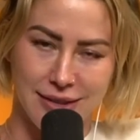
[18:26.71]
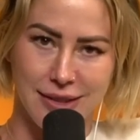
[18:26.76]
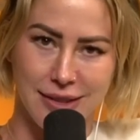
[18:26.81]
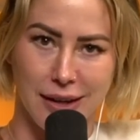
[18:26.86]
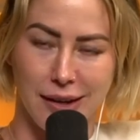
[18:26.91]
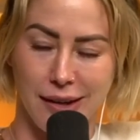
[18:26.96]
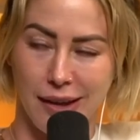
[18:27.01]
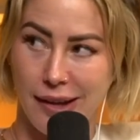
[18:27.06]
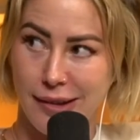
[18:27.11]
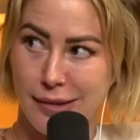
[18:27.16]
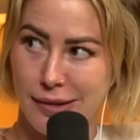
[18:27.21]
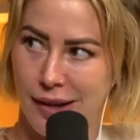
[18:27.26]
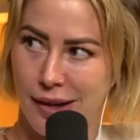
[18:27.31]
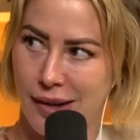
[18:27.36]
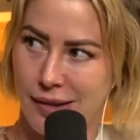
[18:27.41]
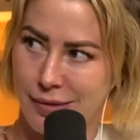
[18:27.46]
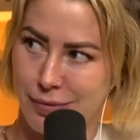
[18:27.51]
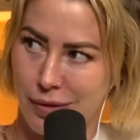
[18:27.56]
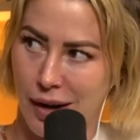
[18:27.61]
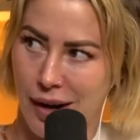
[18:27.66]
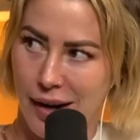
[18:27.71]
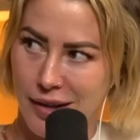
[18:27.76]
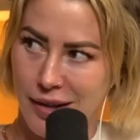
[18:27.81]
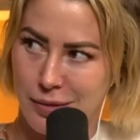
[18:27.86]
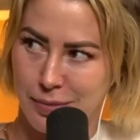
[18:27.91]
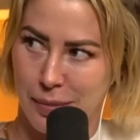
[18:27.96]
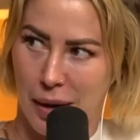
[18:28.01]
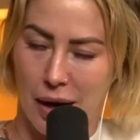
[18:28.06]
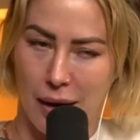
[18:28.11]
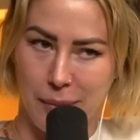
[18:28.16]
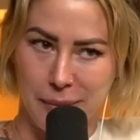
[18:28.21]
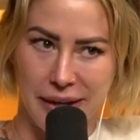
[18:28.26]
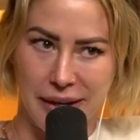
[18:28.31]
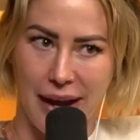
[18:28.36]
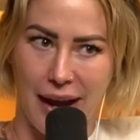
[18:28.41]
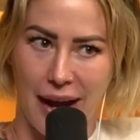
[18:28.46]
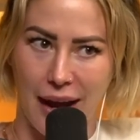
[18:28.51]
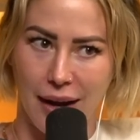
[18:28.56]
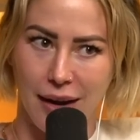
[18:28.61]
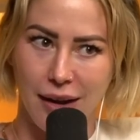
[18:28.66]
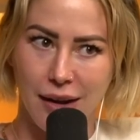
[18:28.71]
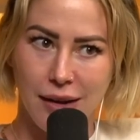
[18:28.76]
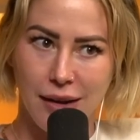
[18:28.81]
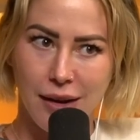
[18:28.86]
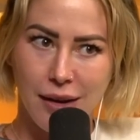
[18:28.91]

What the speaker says: It's like, oh, that kid, Ryan's mom and dad